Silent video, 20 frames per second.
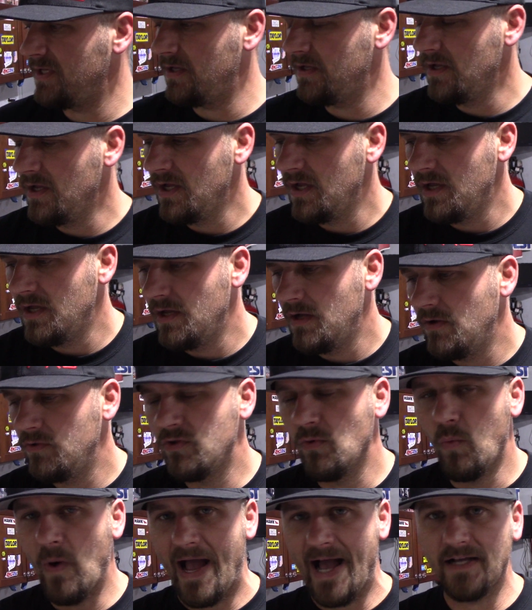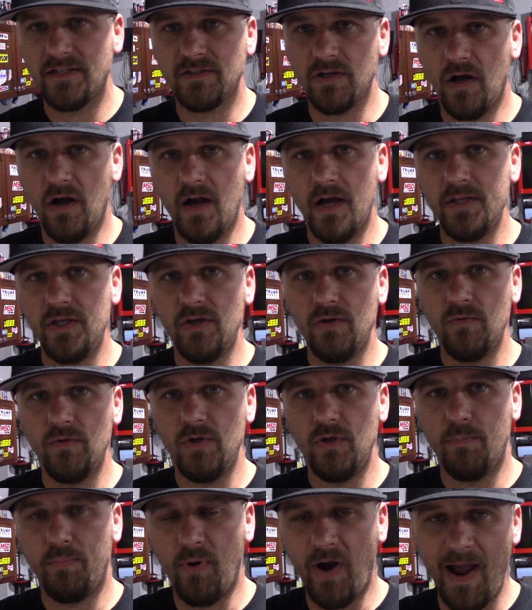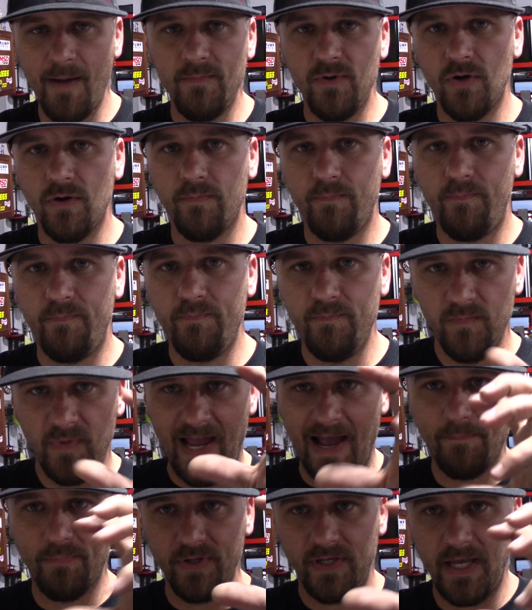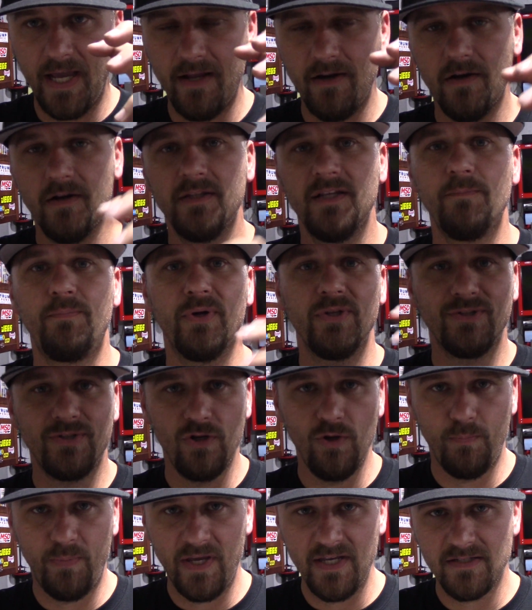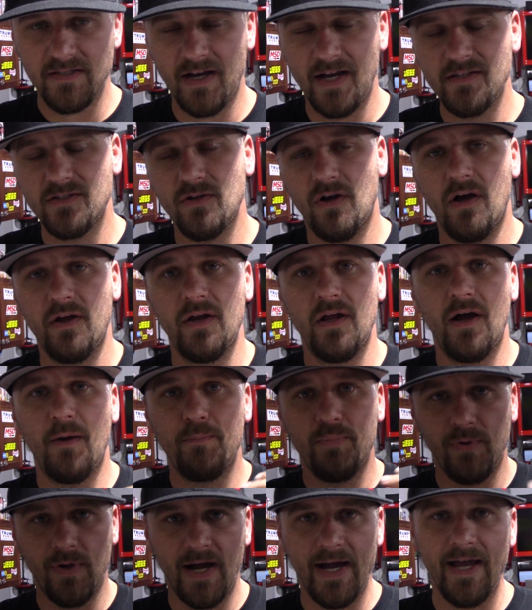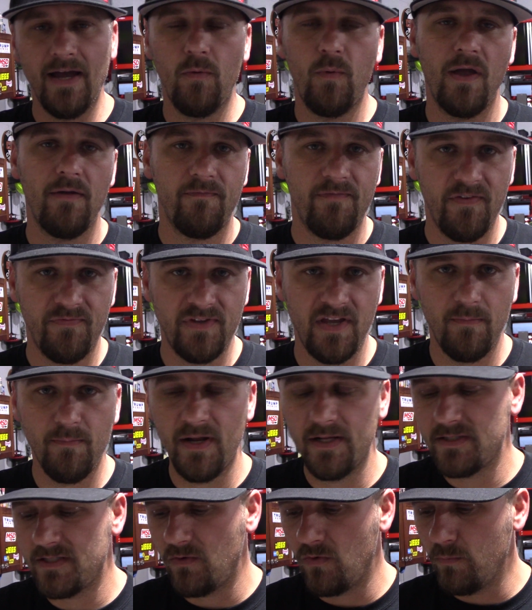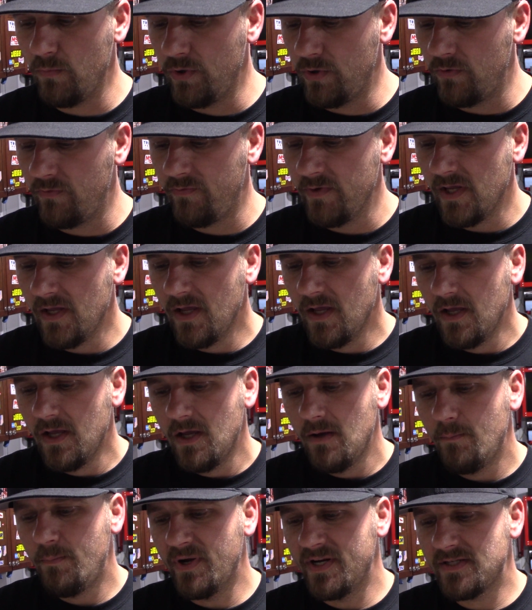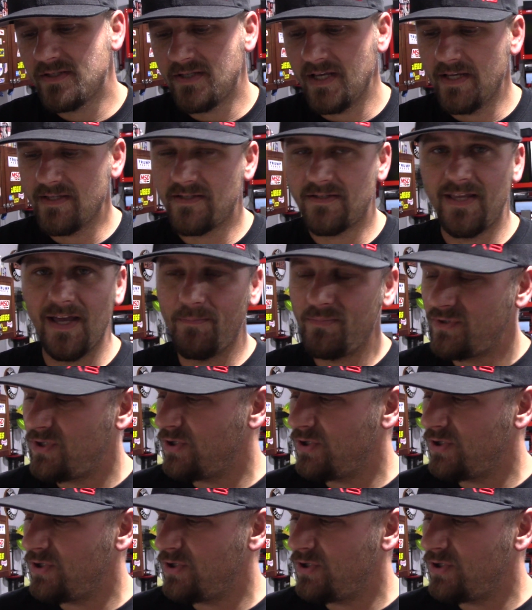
the, the wax on, you, you prime your applicator and then put two pea sizes on, apply it, wait 15 minutes and remove. But it says step